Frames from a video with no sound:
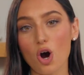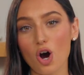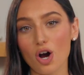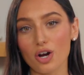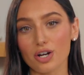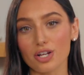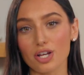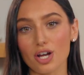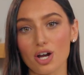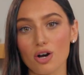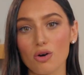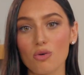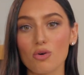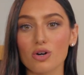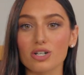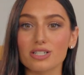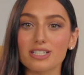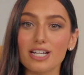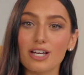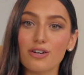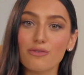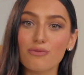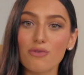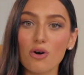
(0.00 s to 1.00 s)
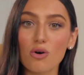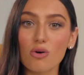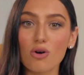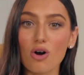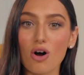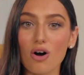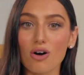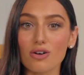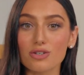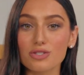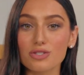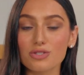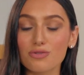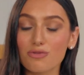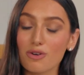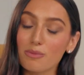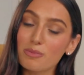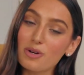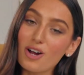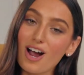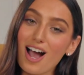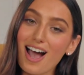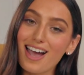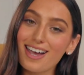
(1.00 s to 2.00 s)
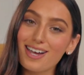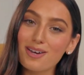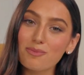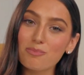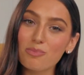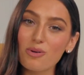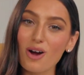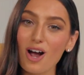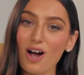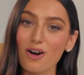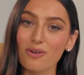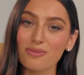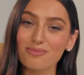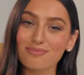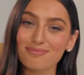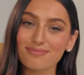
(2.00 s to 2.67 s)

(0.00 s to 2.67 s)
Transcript: audio or take phone calls from your Ion Pro.